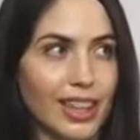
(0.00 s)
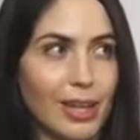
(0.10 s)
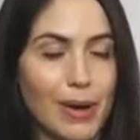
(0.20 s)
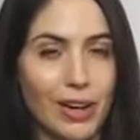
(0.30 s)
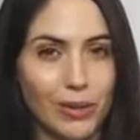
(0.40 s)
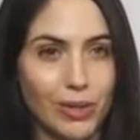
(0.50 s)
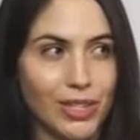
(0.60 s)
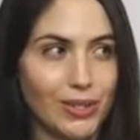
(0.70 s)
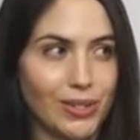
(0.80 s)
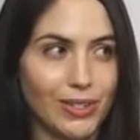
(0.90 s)
That power
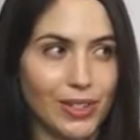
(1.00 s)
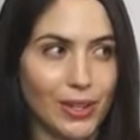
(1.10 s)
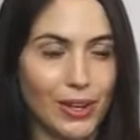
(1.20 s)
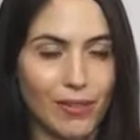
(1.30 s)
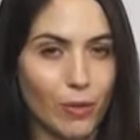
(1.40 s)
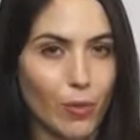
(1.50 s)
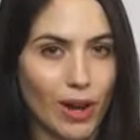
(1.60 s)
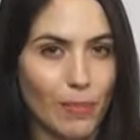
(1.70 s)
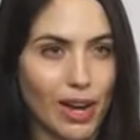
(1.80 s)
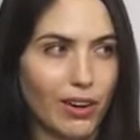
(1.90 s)
reduces, so you have a
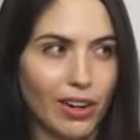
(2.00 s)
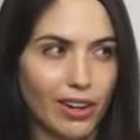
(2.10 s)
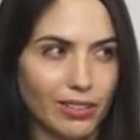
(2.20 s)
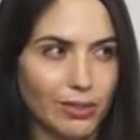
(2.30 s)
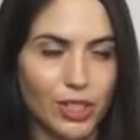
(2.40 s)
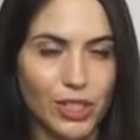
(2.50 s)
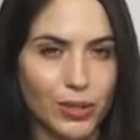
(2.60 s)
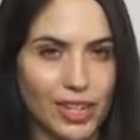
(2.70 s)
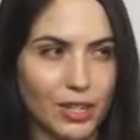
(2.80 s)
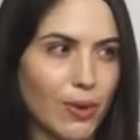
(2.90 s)
1 power, which you
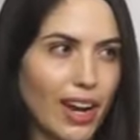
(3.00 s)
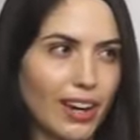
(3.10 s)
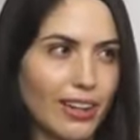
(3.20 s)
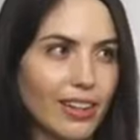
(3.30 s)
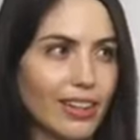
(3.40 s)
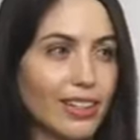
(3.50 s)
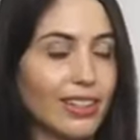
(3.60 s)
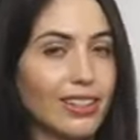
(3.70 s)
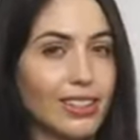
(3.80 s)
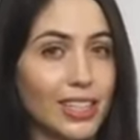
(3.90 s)
don't need to write.
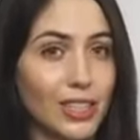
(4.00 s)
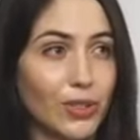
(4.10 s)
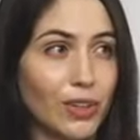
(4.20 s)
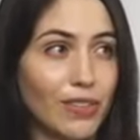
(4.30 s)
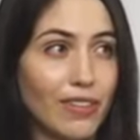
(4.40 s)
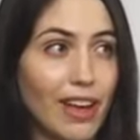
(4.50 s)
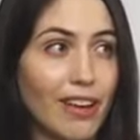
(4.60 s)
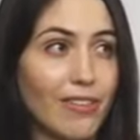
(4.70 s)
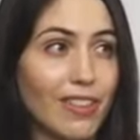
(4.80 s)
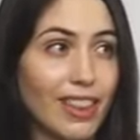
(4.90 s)
Take the derivative
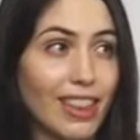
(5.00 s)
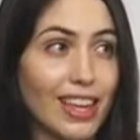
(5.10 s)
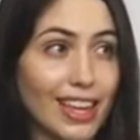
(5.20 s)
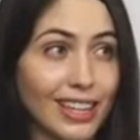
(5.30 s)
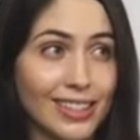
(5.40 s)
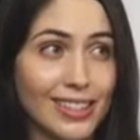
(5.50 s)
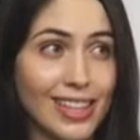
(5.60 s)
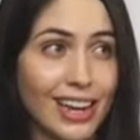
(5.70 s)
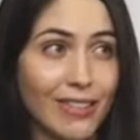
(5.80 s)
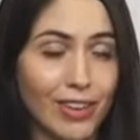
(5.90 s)
of the
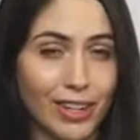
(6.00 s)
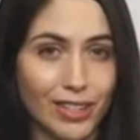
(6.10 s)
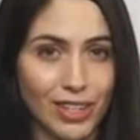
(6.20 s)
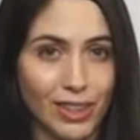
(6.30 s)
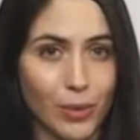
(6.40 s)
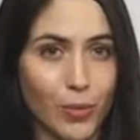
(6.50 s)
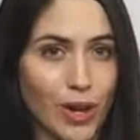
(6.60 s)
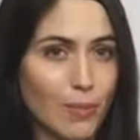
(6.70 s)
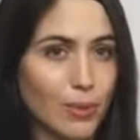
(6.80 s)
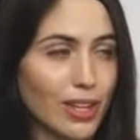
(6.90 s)
inside function, the
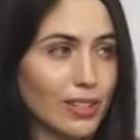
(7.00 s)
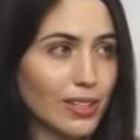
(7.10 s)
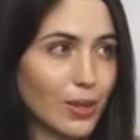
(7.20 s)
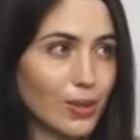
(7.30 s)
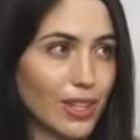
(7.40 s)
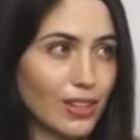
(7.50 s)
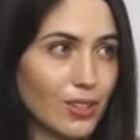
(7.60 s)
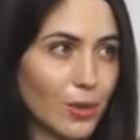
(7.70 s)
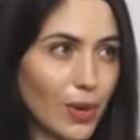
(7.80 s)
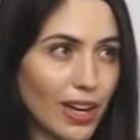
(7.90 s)
1 plus cosine
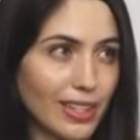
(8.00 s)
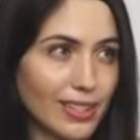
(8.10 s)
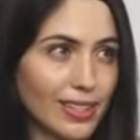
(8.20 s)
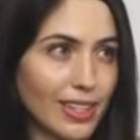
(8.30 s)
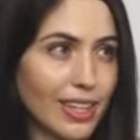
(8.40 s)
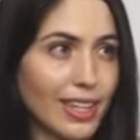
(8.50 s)
2x.